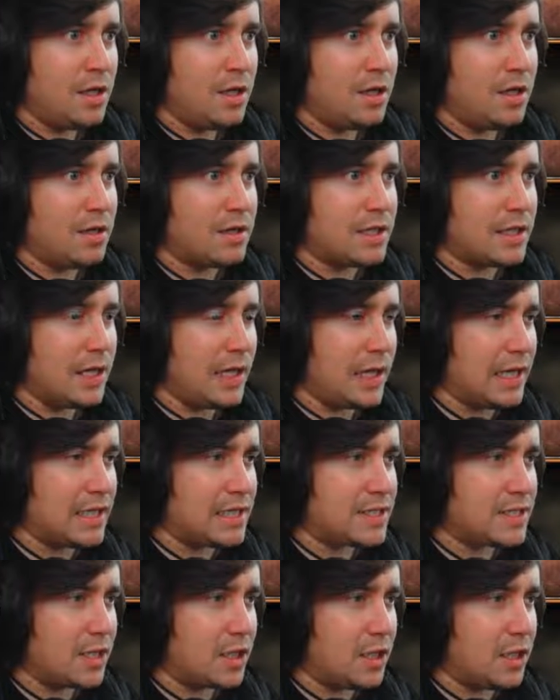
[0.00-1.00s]
Okay,
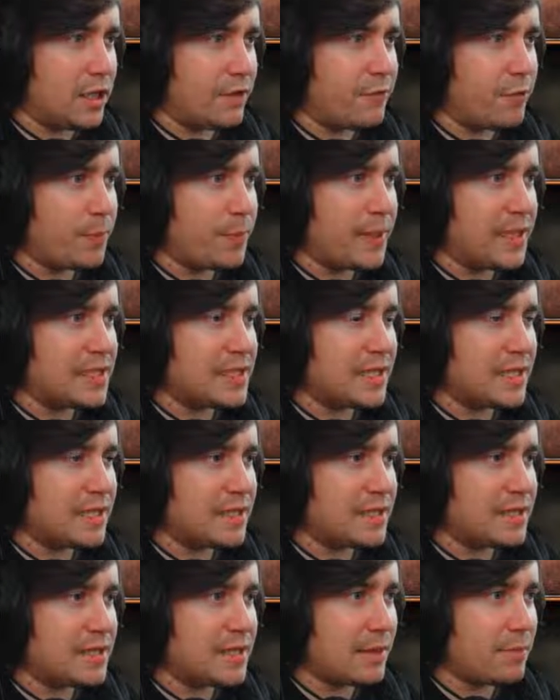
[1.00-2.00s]
so if we meet it,
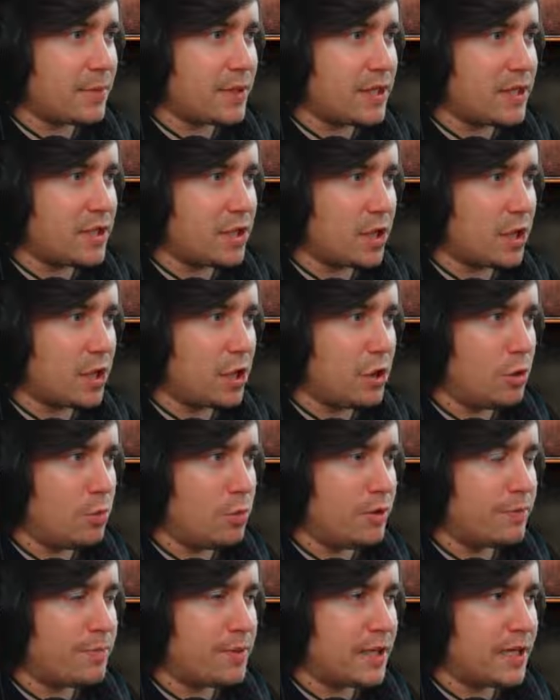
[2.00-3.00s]
then we know
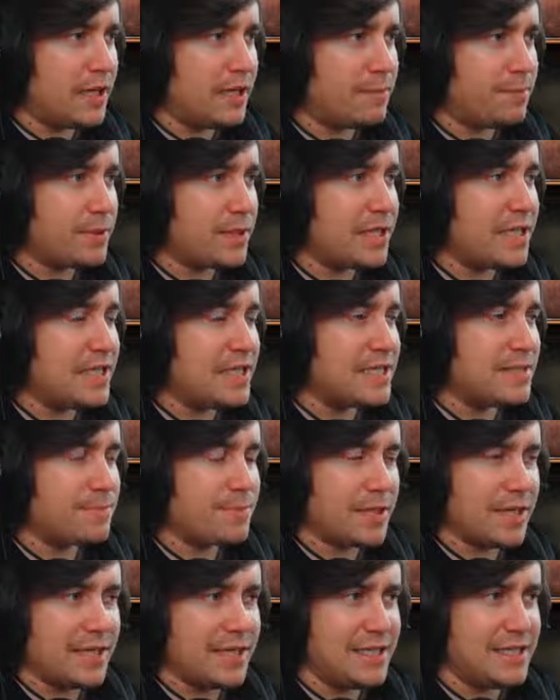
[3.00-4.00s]
we play, please
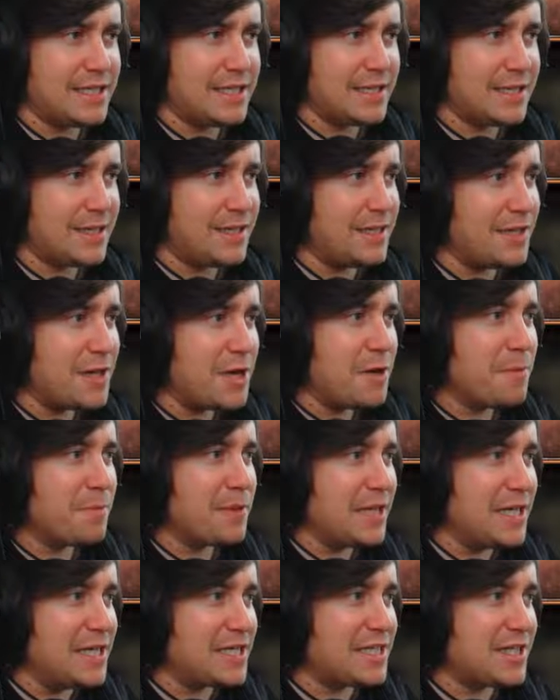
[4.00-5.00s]
played.
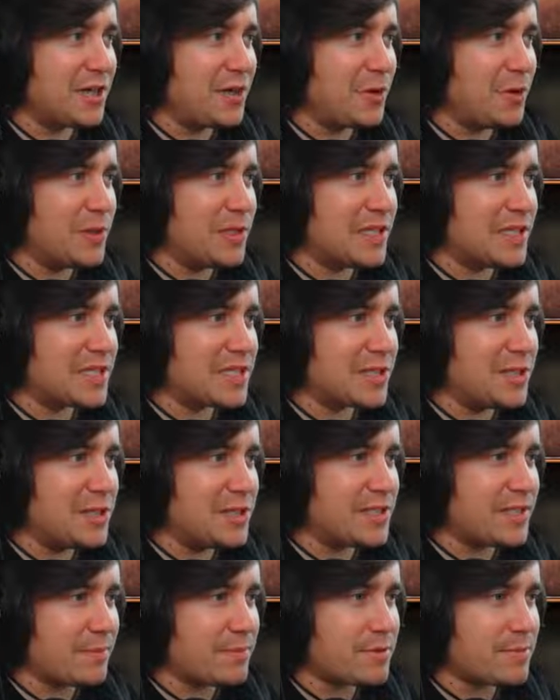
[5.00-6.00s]
Pleased our audience, two
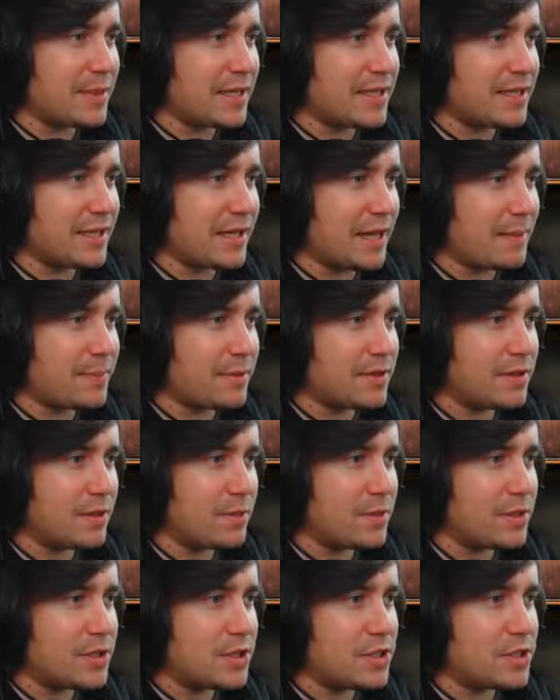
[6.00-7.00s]
steps to making that happen.
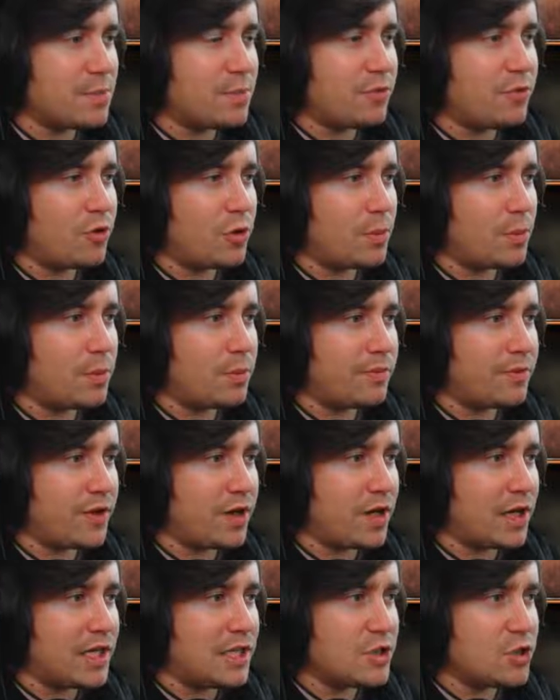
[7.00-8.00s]
We choose a performer with a
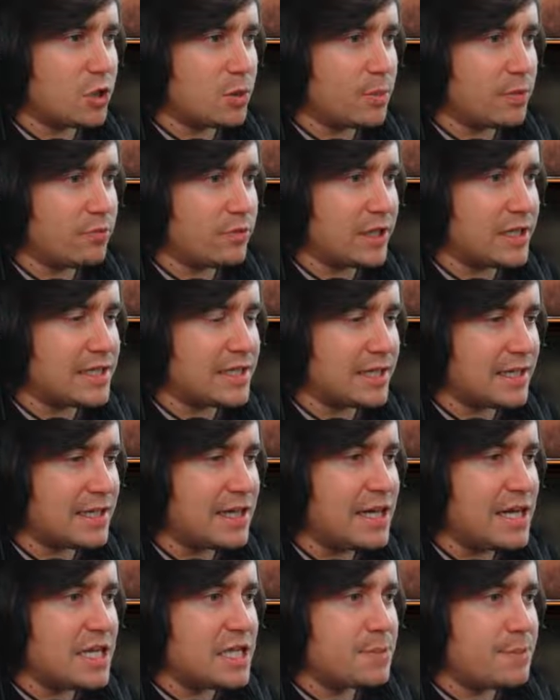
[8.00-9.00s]
high enjoyment rating.
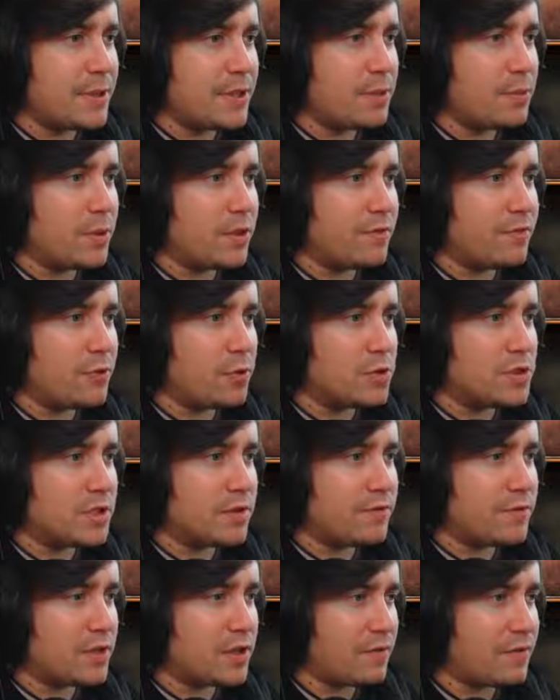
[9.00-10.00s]
Spin the wheel of
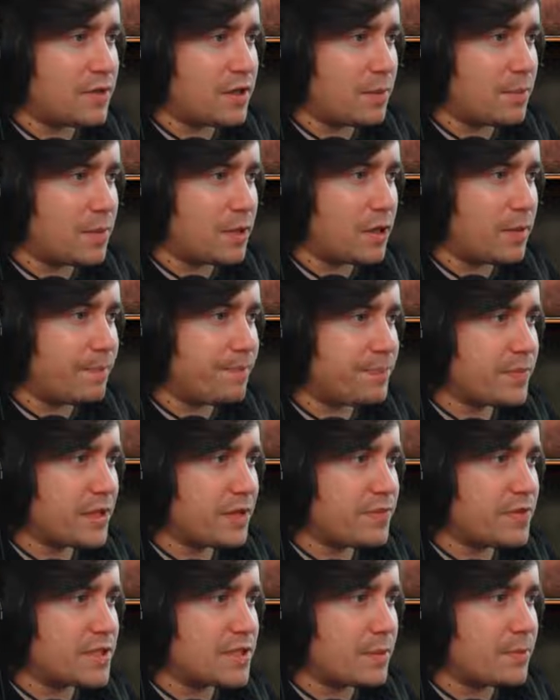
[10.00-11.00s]
fortune for another number.
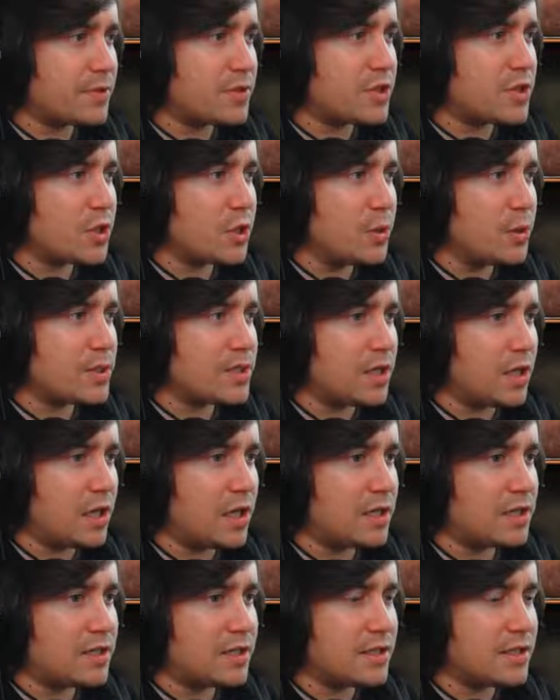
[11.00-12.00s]
If the sum of the two is
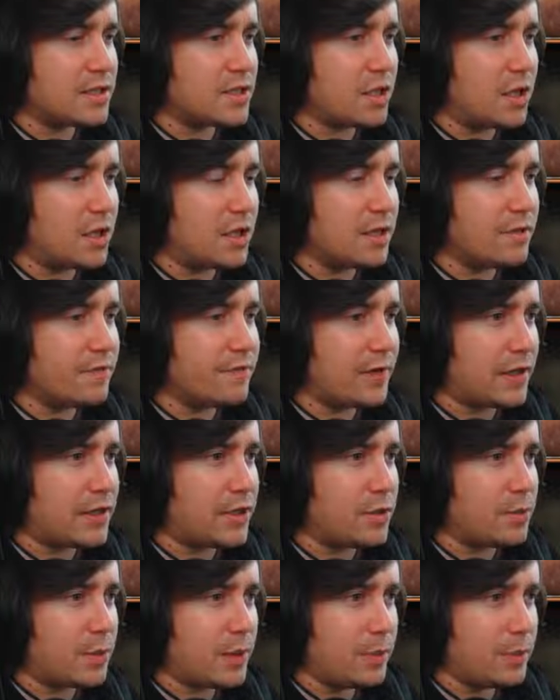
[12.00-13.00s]
higher than the target
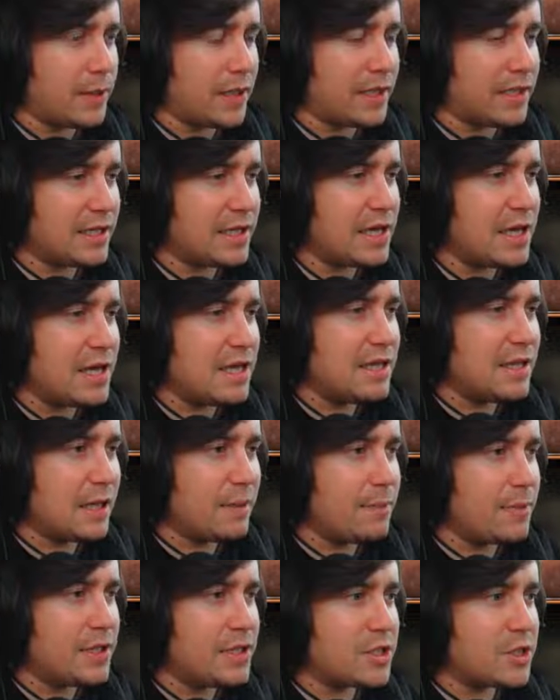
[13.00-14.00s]
value, we win.
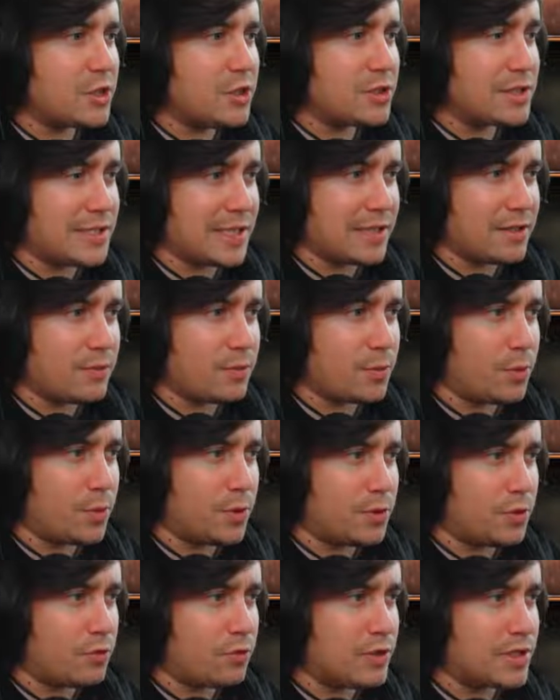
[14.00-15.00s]
Then we choose to take the
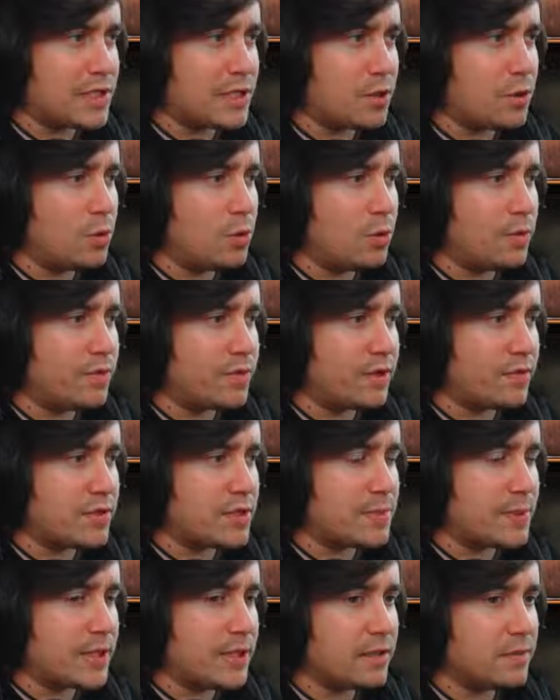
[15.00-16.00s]
reward or risk it all with another
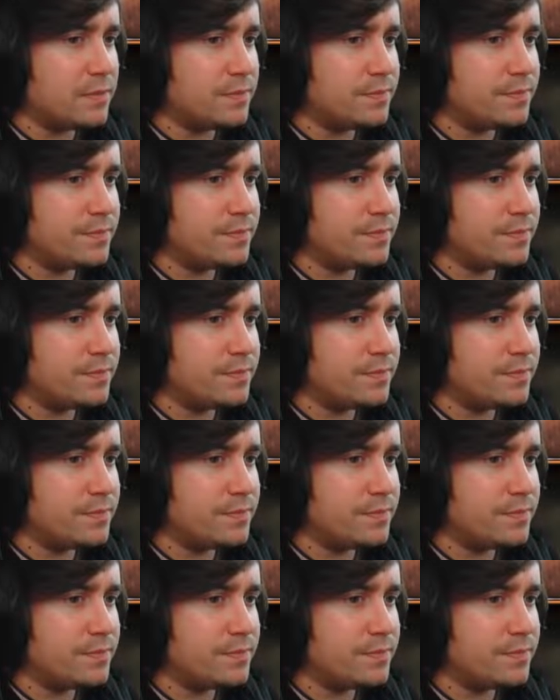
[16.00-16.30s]
spin.